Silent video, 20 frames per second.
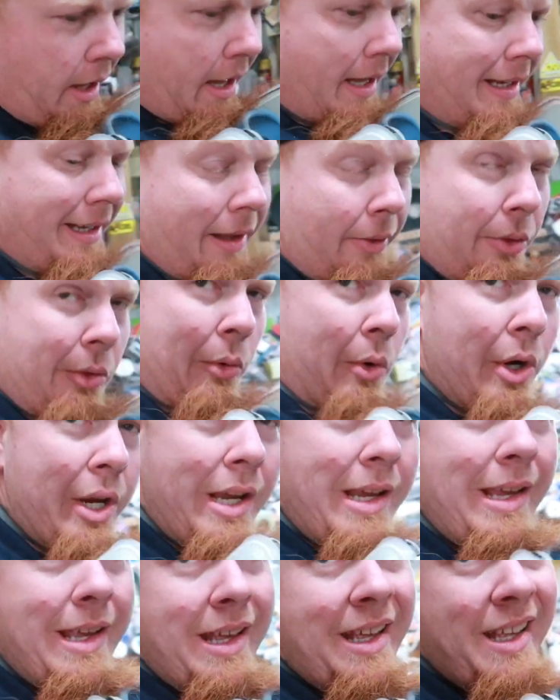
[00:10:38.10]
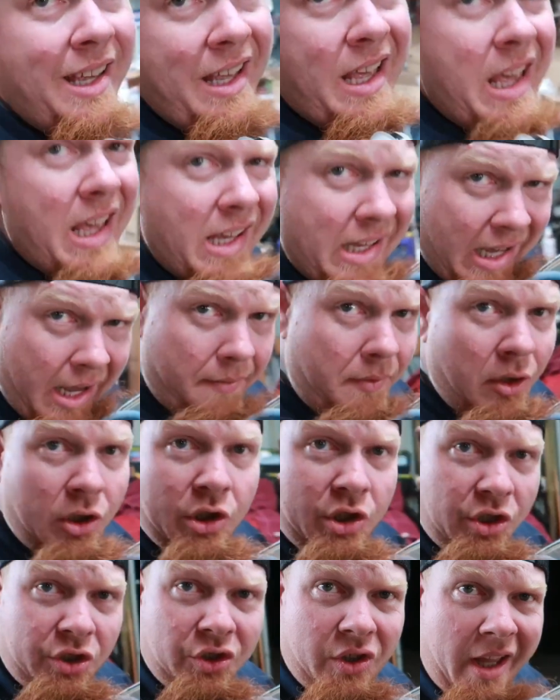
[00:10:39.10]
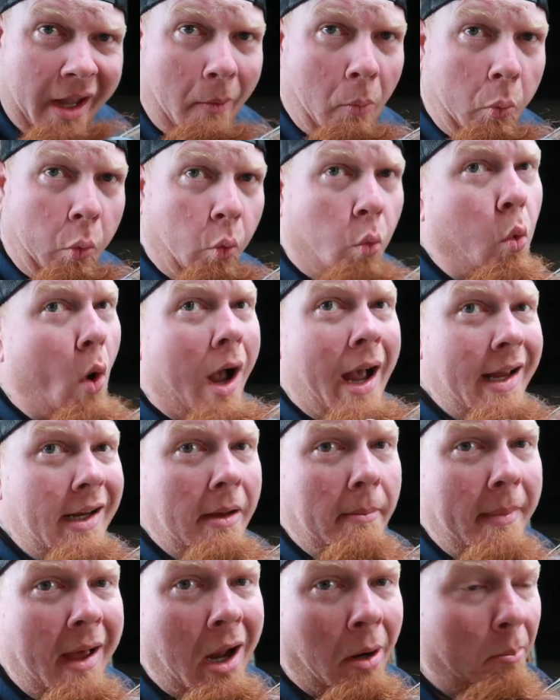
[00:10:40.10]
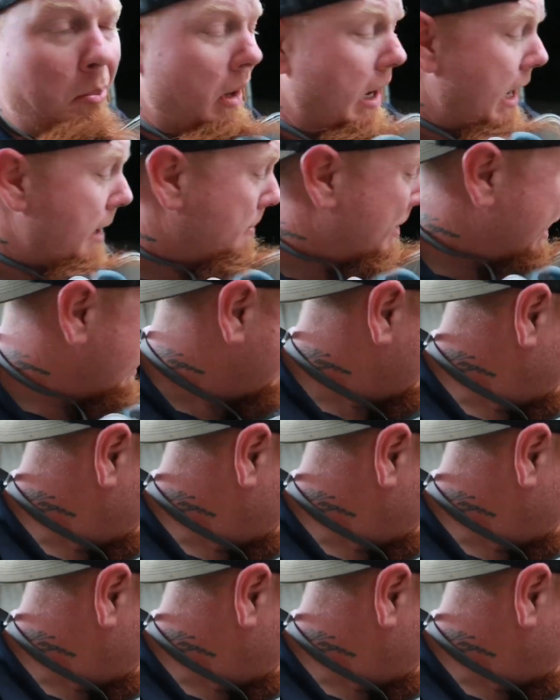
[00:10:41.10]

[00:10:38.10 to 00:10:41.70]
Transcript: ahead and did 3. It gave it just that right amount of pop, I